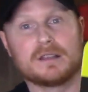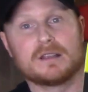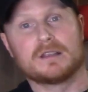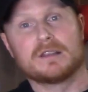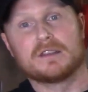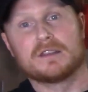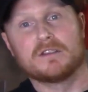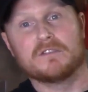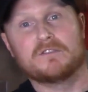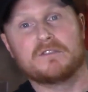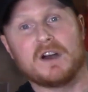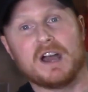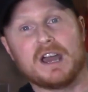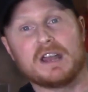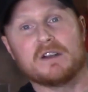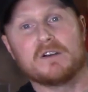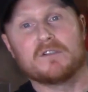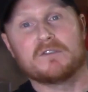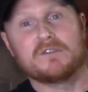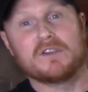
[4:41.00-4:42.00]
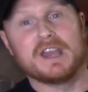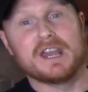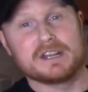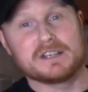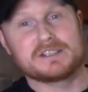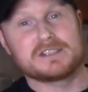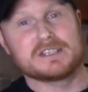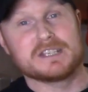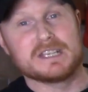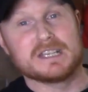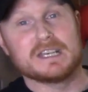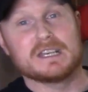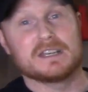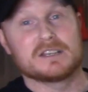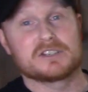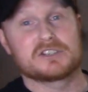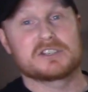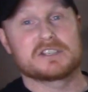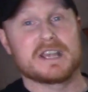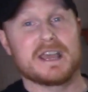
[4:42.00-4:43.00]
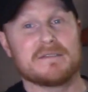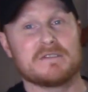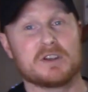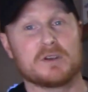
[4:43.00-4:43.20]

the Final Fantasy VII